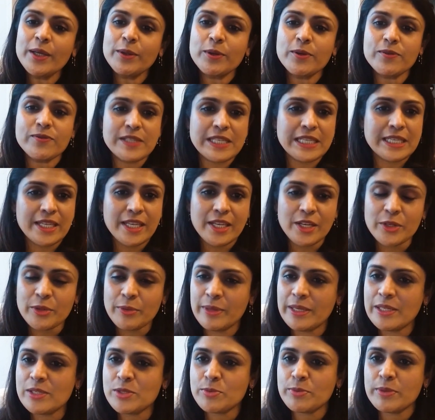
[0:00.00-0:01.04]
We've seen
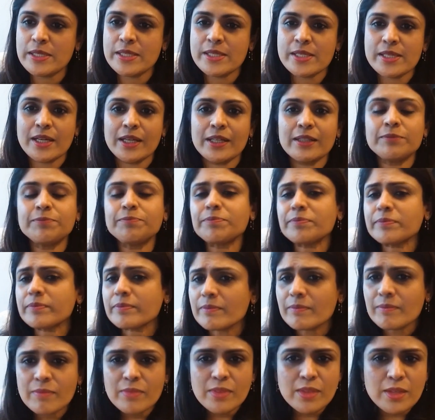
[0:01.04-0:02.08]
increased risk of
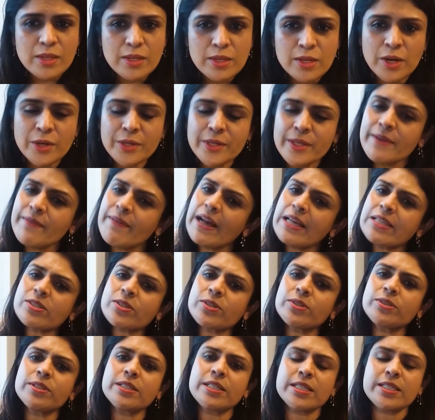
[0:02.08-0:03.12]

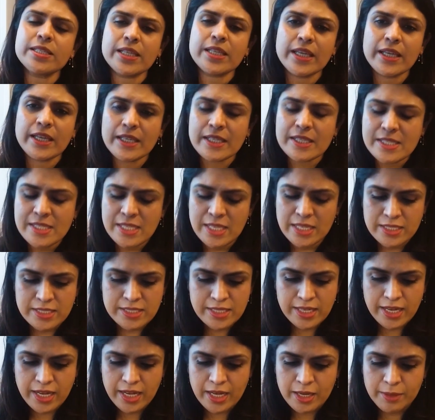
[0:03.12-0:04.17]
cardiovascular disease
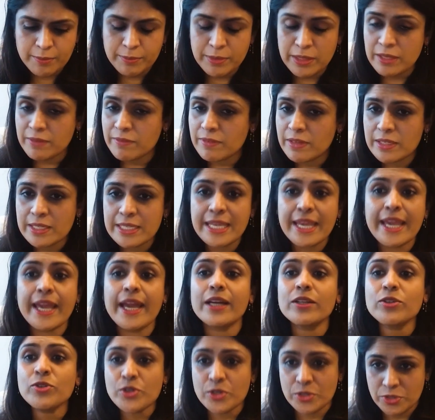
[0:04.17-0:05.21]
and even
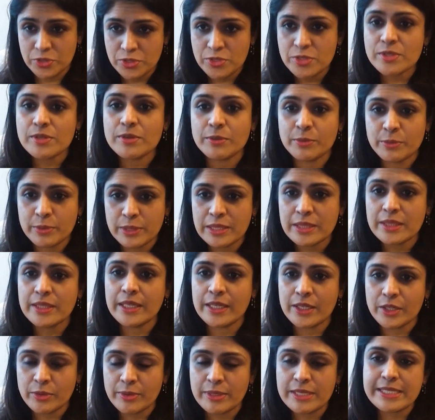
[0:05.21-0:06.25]
cancers with
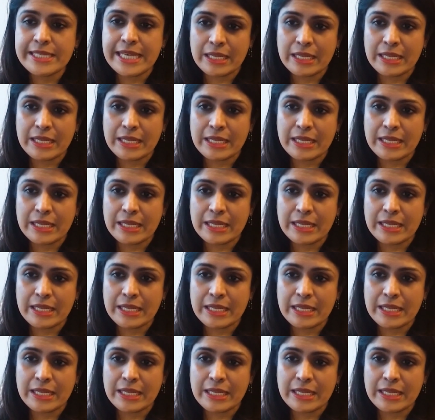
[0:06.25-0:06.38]
increased